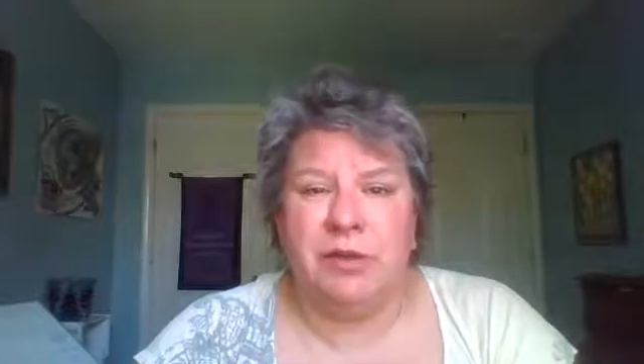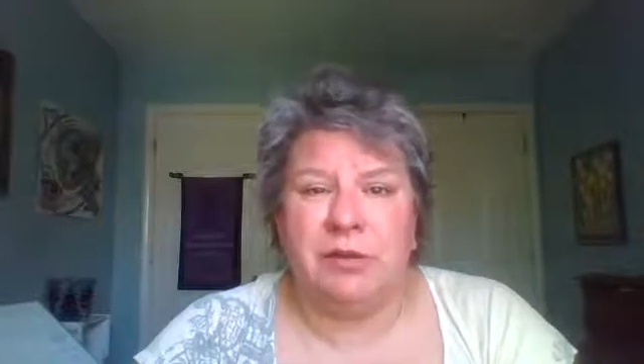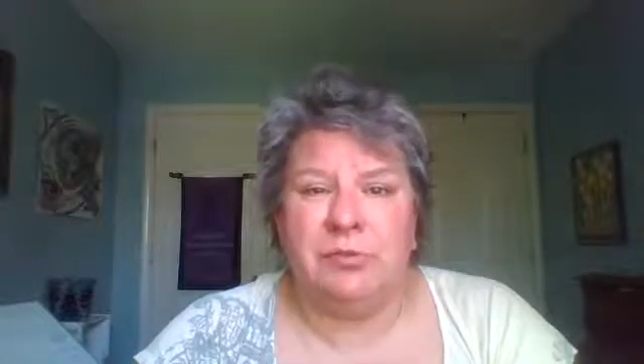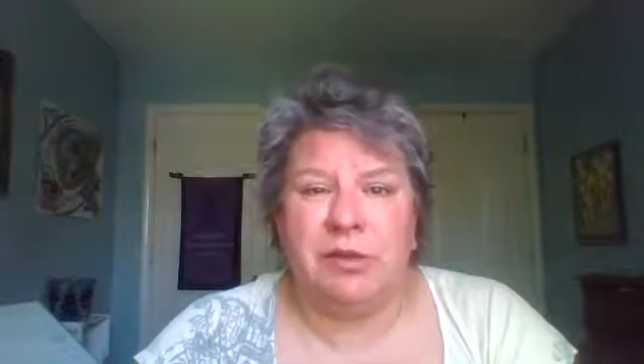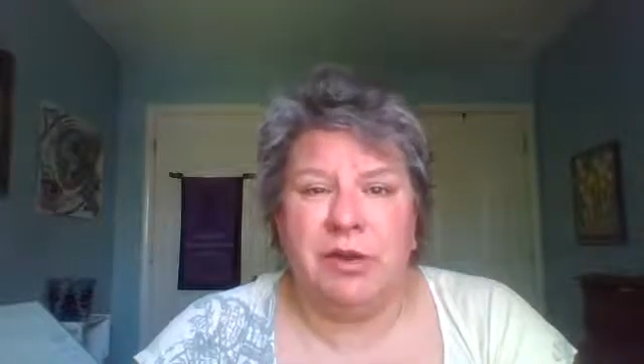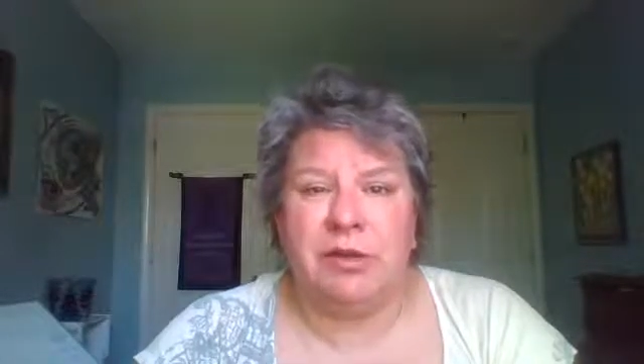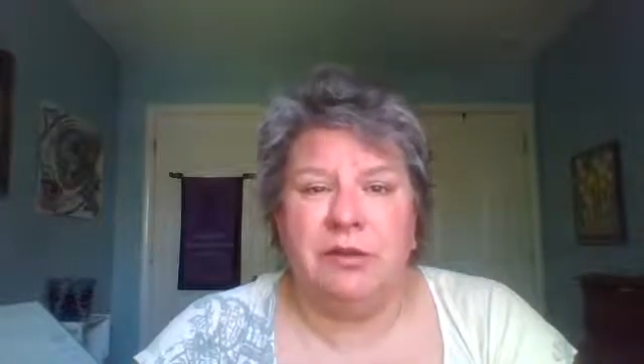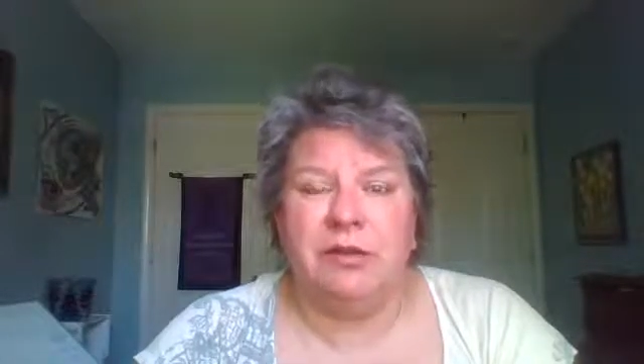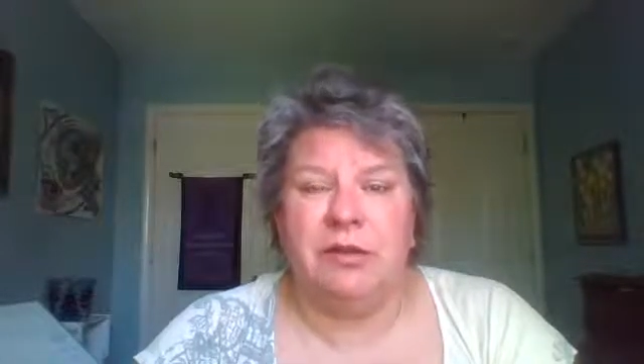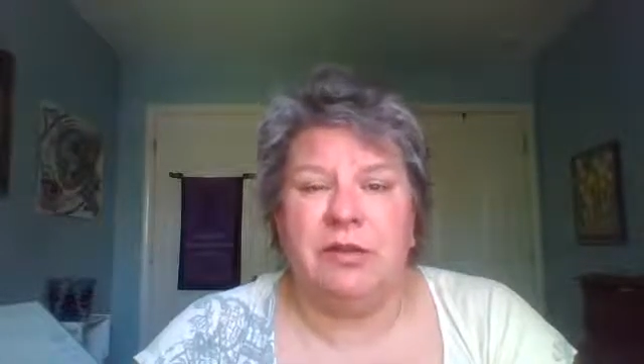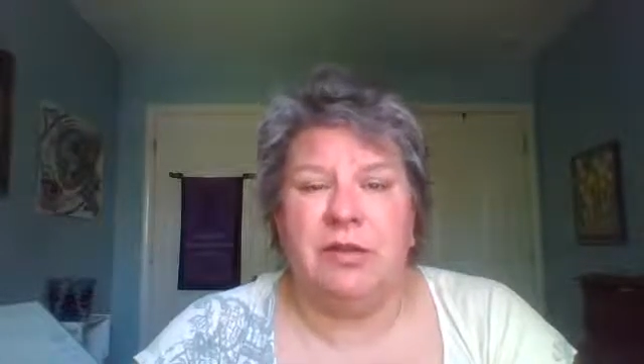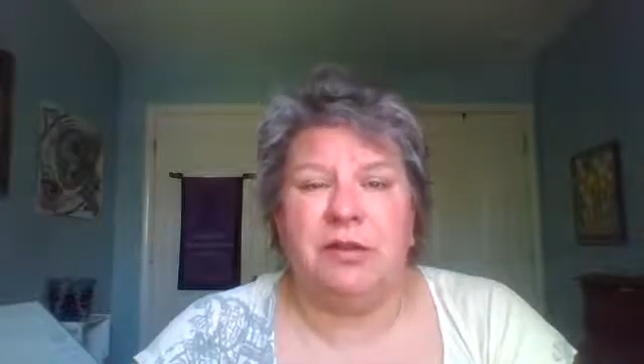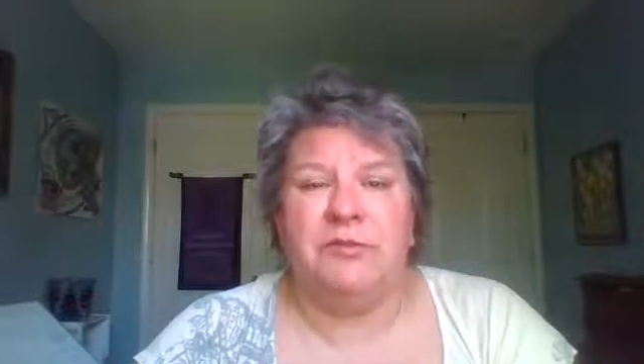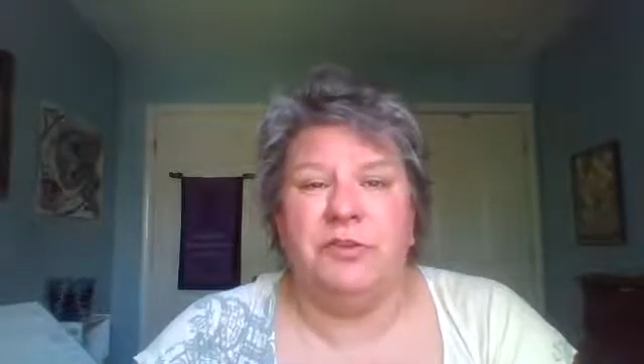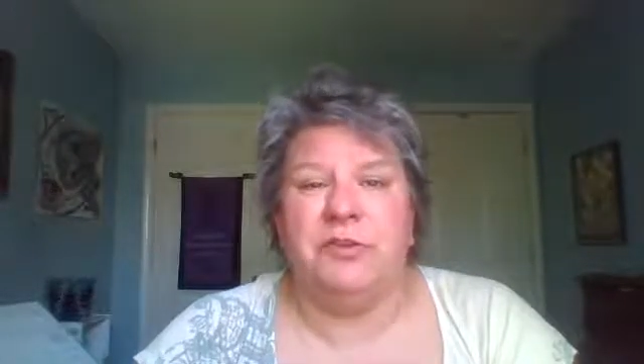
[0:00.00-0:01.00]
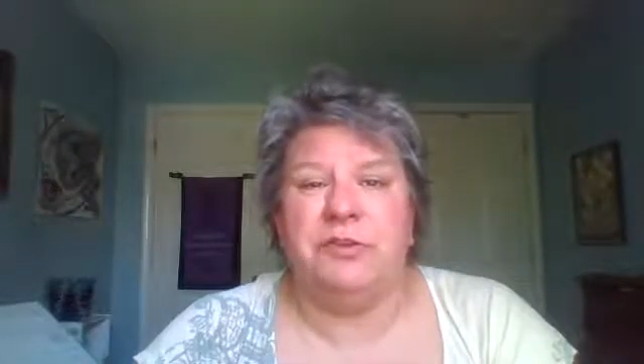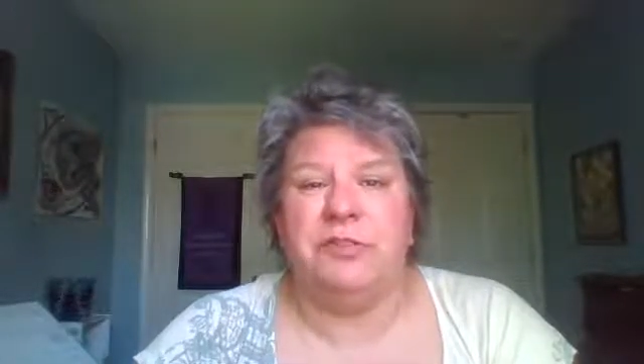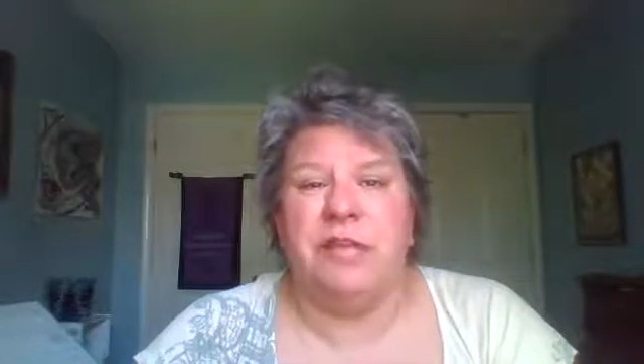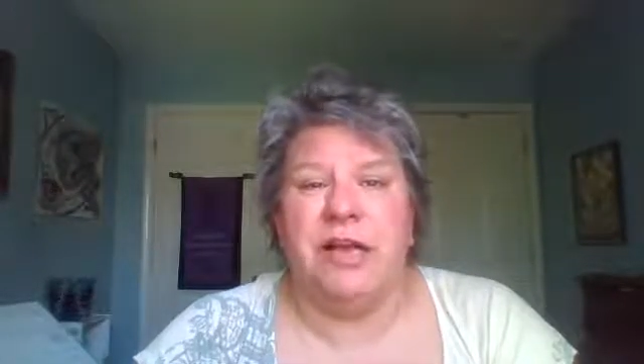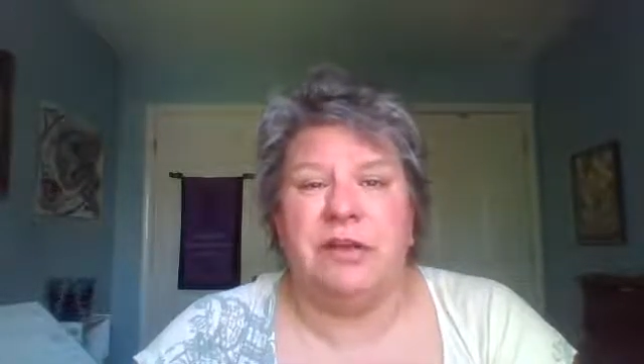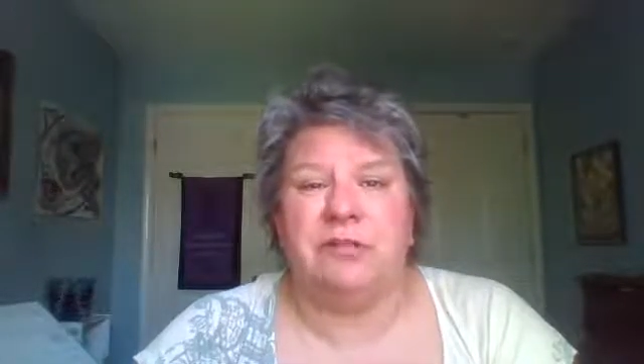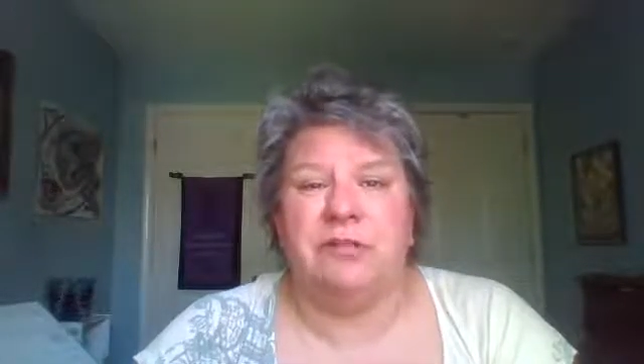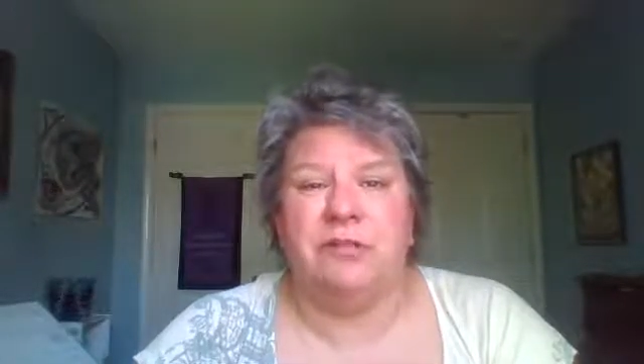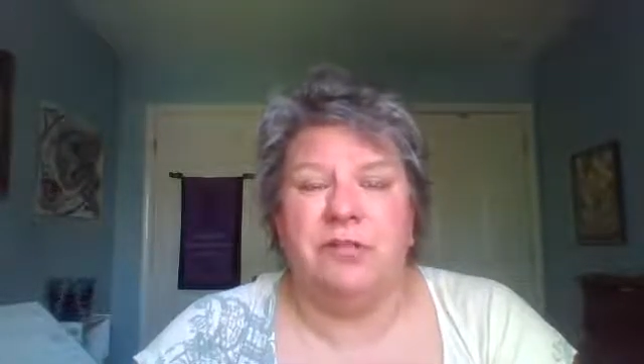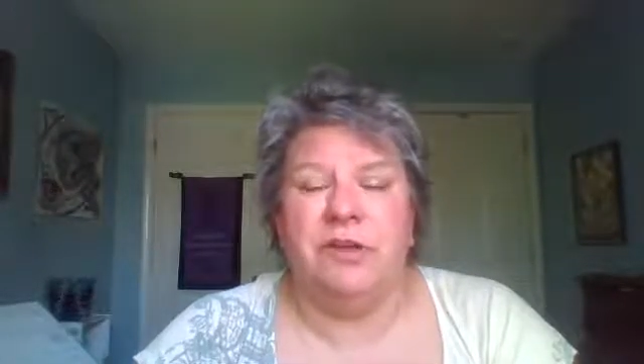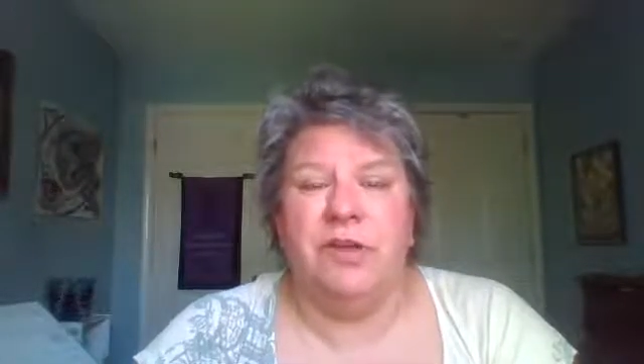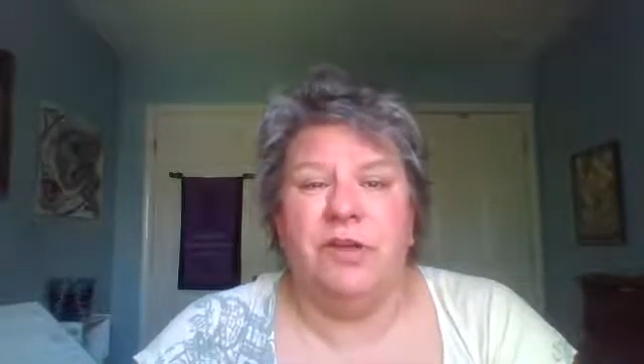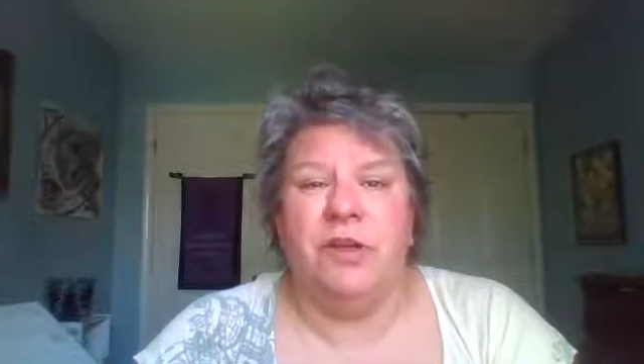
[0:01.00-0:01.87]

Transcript: critical of yourself